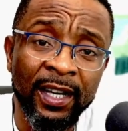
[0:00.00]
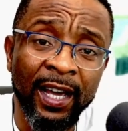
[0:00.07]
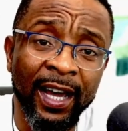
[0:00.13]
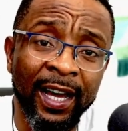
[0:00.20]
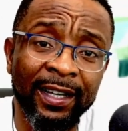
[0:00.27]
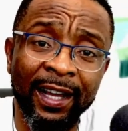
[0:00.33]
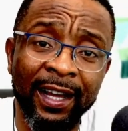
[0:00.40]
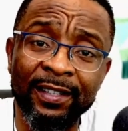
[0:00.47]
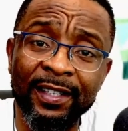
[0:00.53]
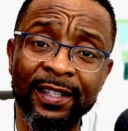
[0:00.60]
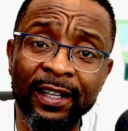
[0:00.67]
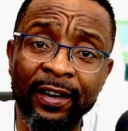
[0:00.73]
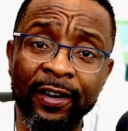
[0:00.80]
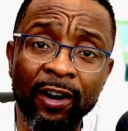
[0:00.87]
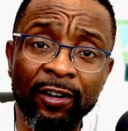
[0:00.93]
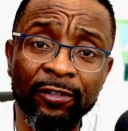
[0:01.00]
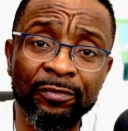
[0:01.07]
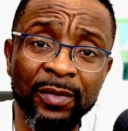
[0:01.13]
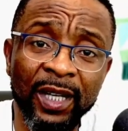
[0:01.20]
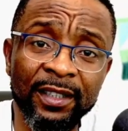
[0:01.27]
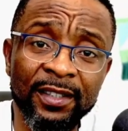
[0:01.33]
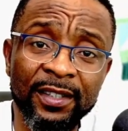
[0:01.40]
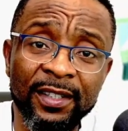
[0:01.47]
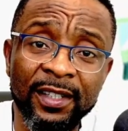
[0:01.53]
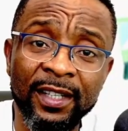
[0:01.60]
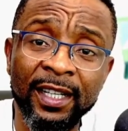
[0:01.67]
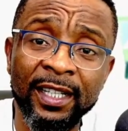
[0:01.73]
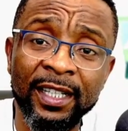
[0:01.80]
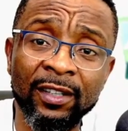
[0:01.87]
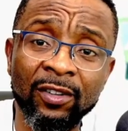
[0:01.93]
And as a government,
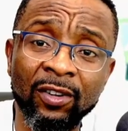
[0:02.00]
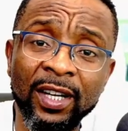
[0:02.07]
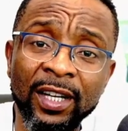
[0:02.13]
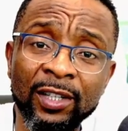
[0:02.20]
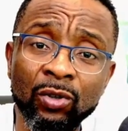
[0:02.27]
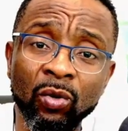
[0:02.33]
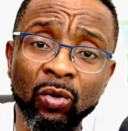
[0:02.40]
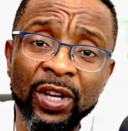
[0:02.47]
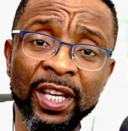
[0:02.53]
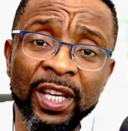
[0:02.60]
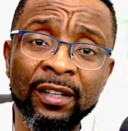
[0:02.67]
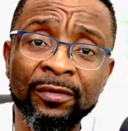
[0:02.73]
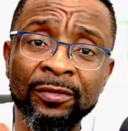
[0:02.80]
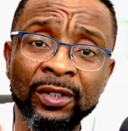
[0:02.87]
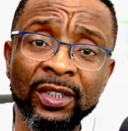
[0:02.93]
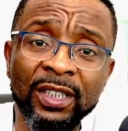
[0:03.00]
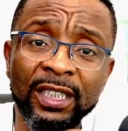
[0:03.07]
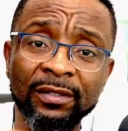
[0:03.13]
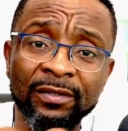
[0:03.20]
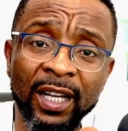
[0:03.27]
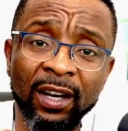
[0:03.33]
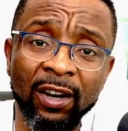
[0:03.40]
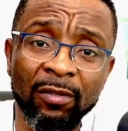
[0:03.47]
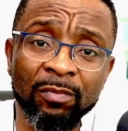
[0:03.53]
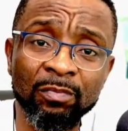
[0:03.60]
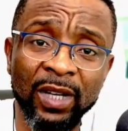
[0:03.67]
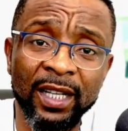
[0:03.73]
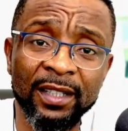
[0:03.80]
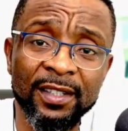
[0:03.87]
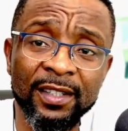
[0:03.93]
in order to even
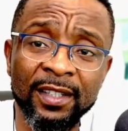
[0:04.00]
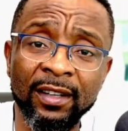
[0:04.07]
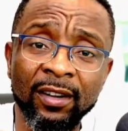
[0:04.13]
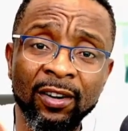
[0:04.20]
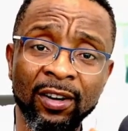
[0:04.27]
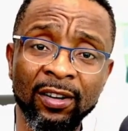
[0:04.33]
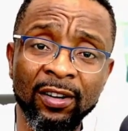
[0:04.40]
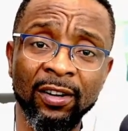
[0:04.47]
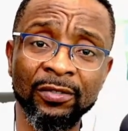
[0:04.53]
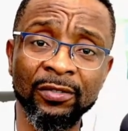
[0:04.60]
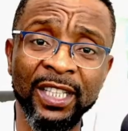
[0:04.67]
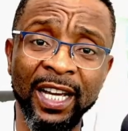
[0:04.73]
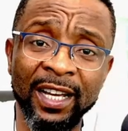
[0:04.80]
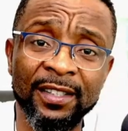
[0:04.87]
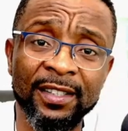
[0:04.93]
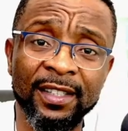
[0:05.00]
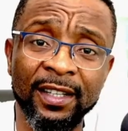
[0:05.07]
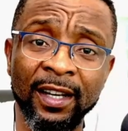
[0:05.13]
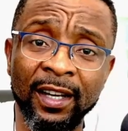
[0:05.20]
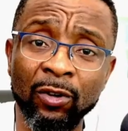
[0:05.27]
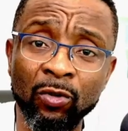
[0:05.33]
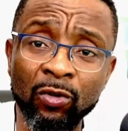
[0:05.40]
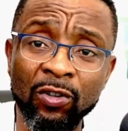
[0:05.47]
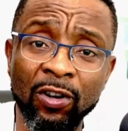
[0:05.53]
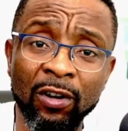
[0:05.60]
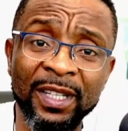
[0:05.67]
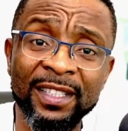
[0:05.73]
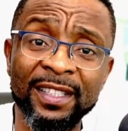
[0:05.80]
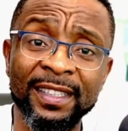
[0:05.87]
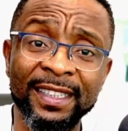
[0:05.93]
development in all of their state, local
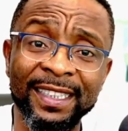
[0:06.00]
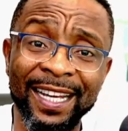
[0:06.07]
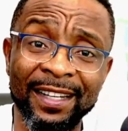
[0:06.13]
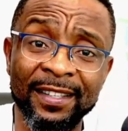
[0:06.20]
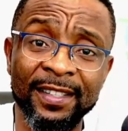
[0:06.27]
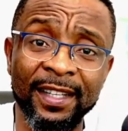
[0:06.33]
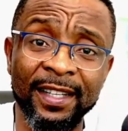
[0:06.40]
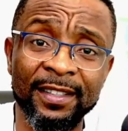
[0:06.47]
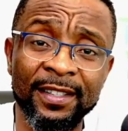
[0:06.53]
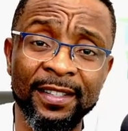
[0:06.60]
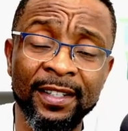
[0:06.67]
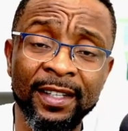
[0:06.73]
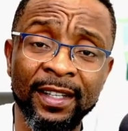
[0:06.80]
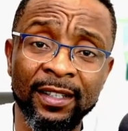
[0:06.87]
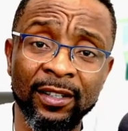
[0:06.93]
government in their states,